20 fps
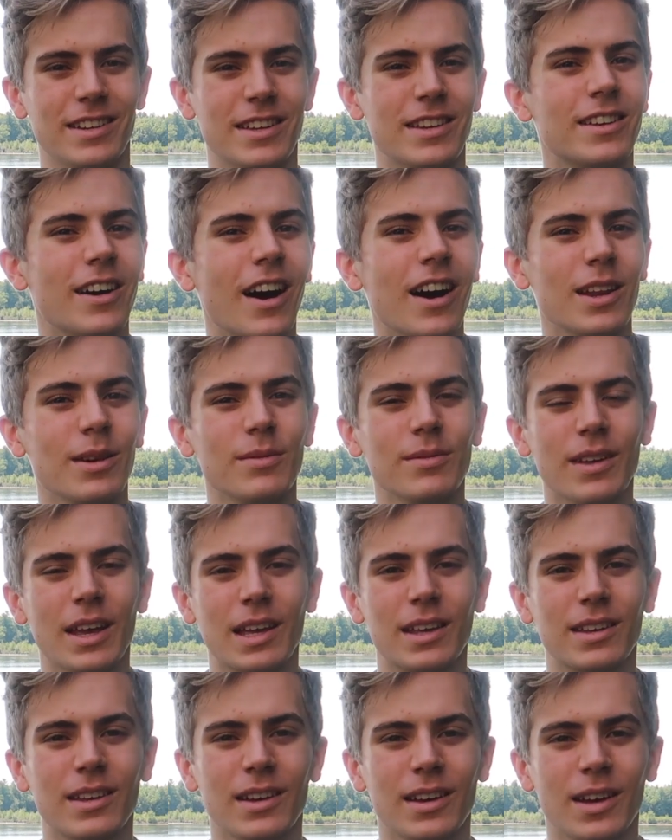and he got it
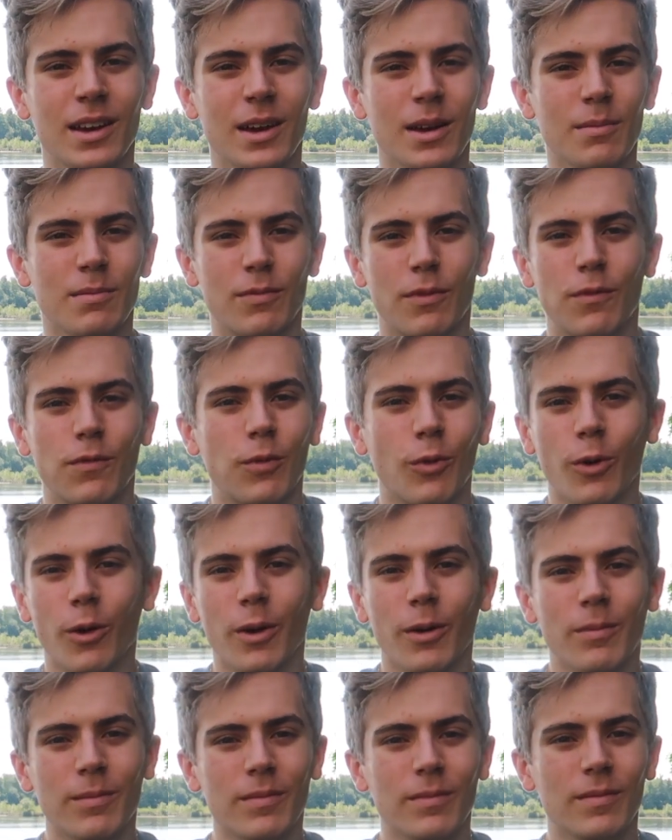like
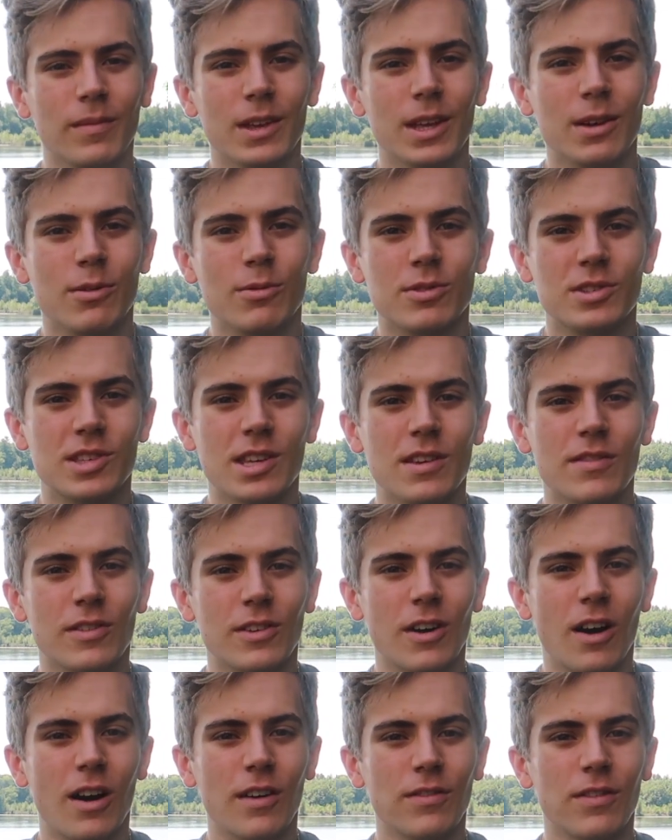before it was
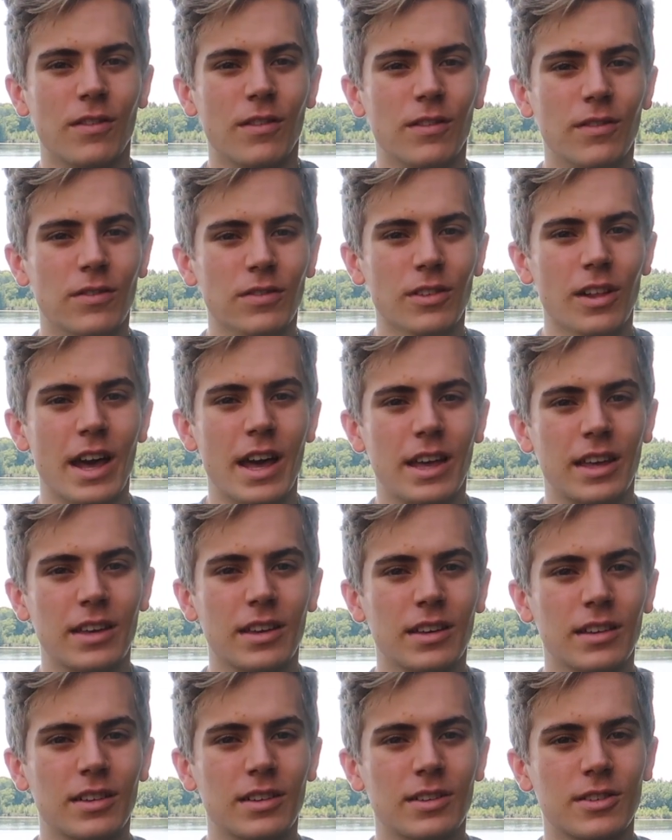even off of
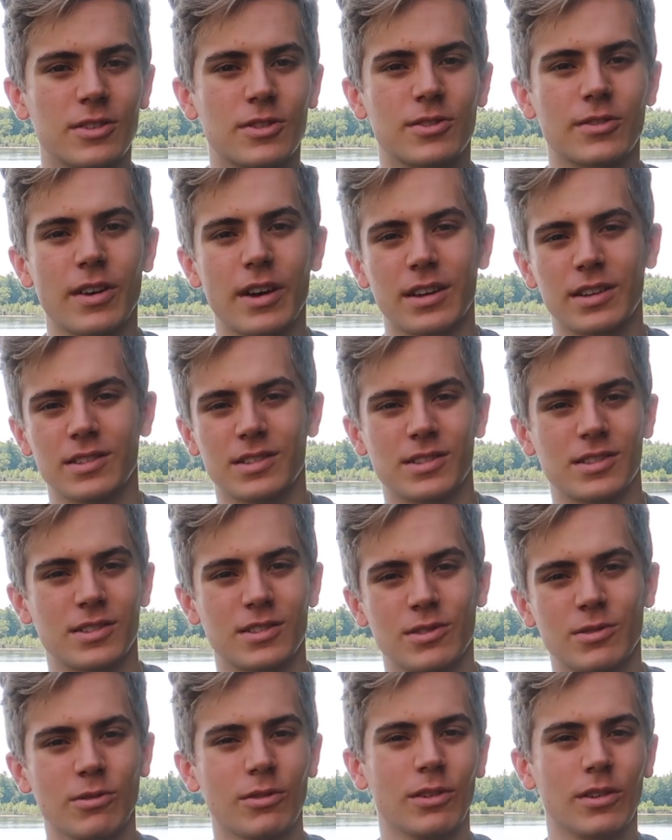like Trek's
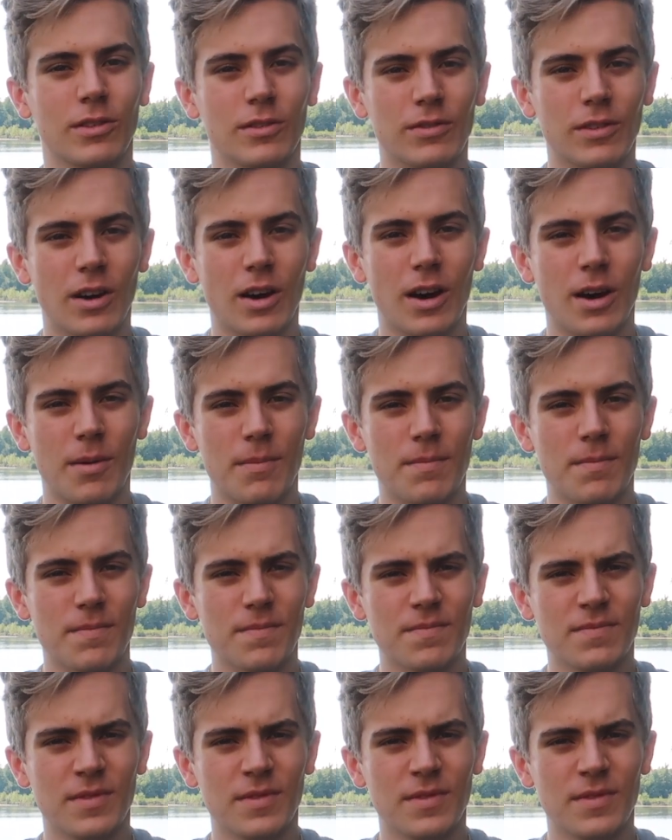sort of kind